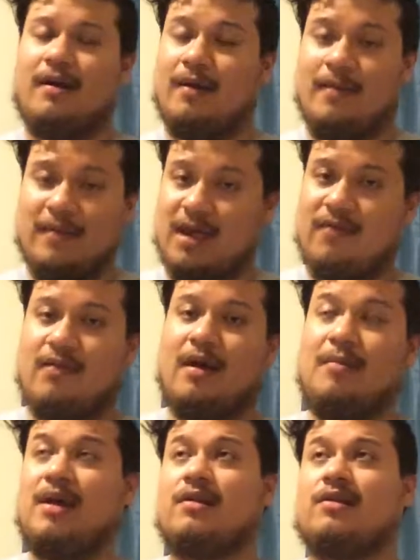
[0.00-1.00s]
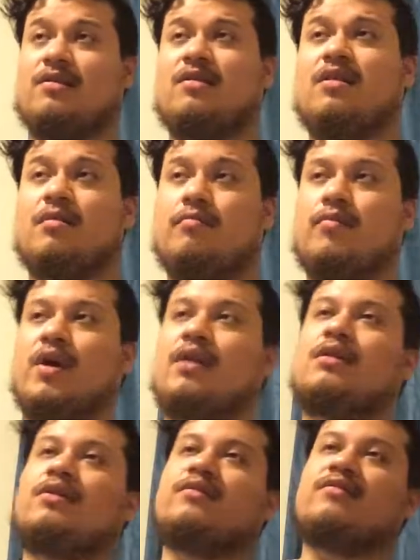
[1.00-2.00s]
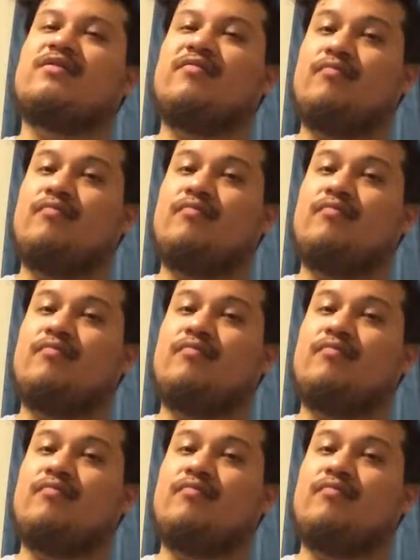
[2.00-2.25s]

I'm not necessarily the manliest of